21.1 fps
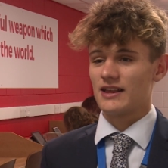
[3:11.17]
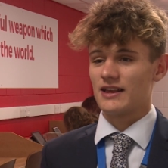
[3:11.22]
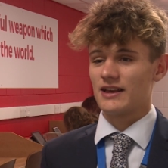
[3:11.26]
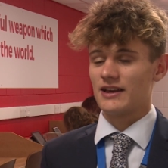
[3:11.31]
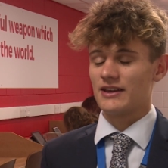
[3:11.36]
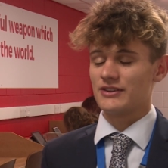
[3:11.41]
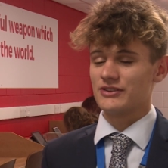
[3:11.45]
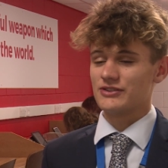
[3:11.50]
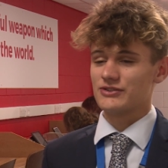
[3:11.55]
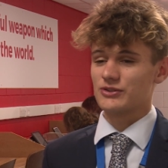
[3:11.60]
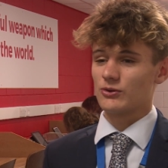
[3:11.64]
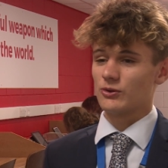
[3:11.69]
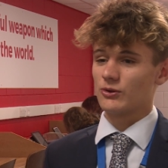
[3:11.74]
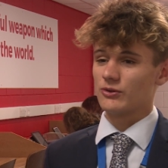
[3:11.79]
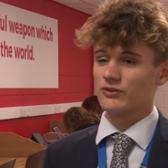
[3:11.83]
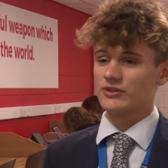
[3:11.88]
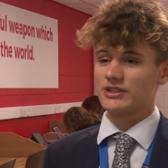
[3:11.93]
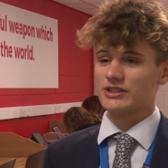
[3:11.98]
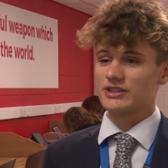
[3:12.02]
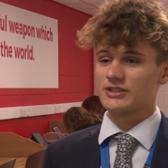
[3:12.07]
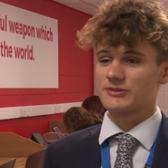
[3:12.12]
And all
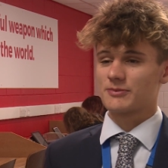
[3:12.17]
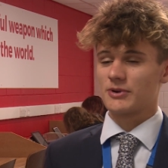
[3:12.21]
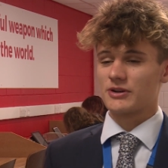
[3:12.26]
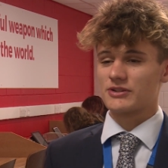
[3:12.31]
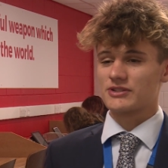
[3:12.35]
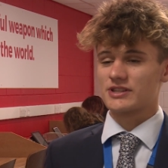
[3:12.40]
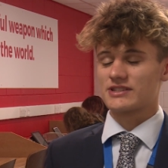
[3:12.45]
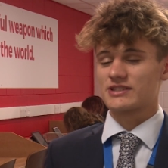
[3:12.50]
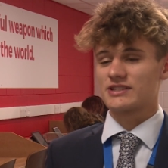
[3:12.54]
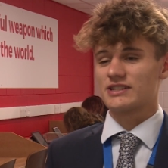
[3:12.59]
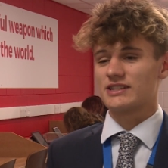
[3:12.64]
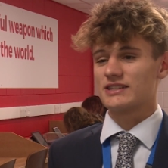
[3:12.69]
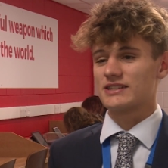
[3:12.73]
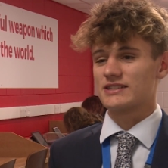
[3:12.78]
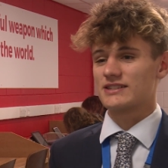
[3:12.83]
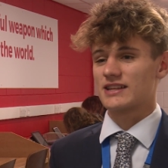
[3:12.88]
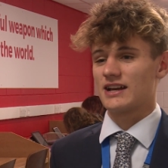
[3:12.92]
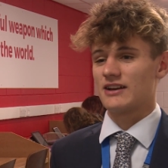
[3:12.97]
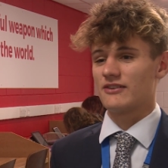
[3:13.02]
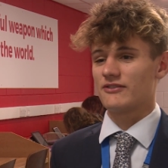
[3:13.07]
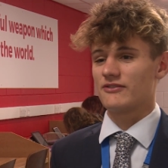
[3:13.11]
these
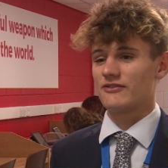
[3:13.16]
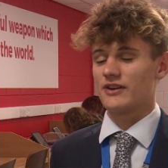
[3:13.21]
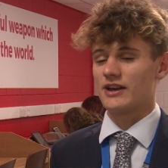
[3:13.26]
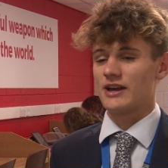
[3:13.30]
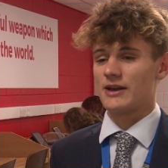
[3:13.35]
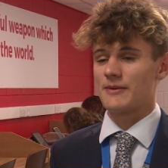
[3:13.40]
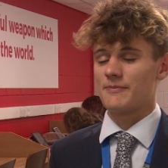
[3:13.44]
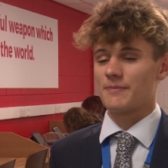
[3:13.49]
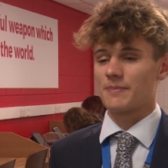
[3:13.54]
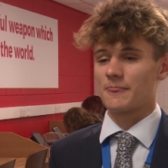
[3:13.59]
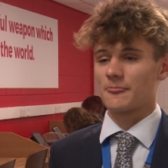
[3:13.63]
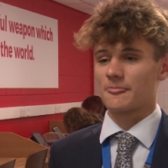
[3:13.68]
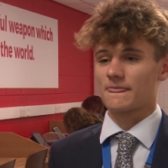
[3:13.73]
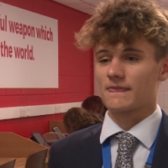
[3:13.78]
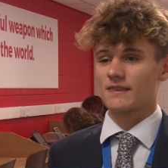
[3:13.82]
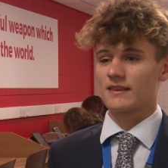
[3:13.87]
processes have um,